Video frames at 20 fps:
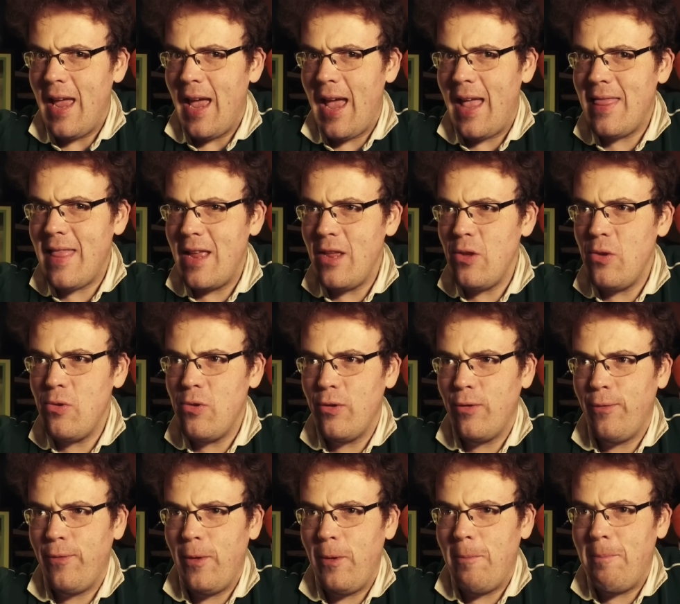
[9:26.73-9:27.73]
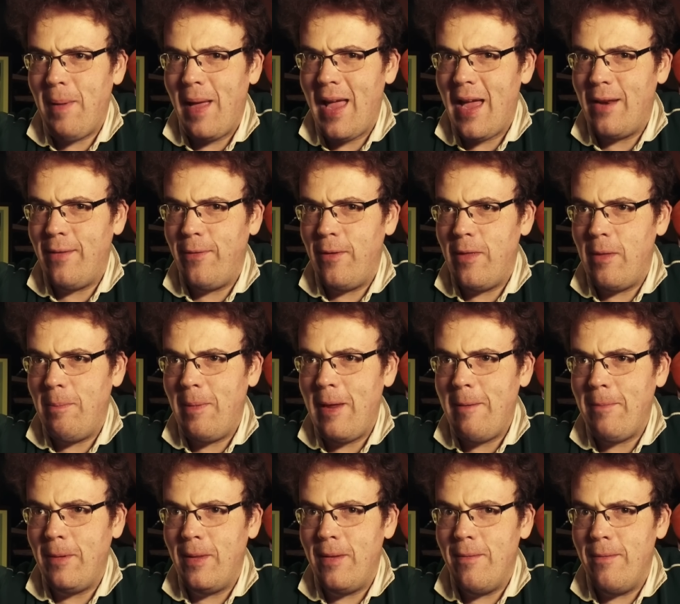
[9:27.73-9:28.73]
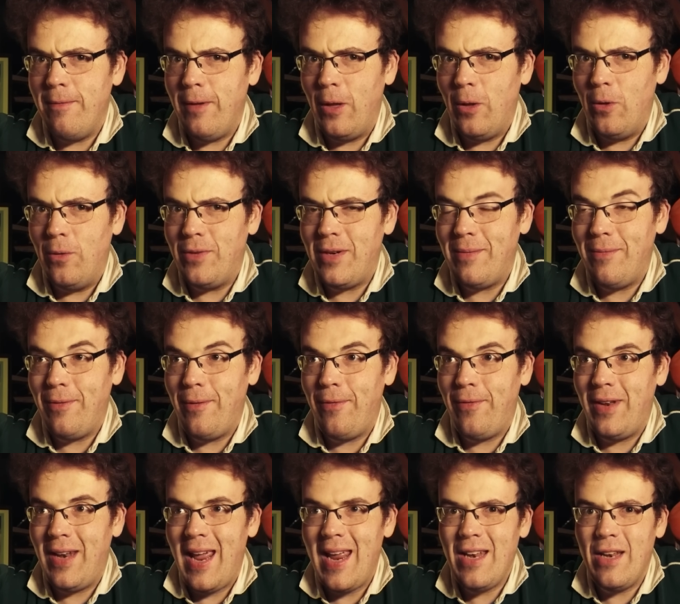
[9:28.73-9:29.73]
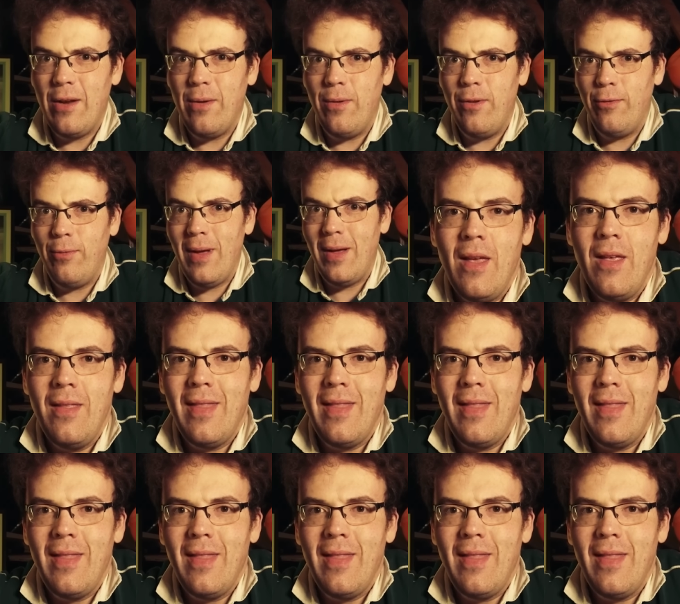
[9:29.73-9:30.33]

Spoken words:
And then you just feel bad for the people involved and for Fernando as well,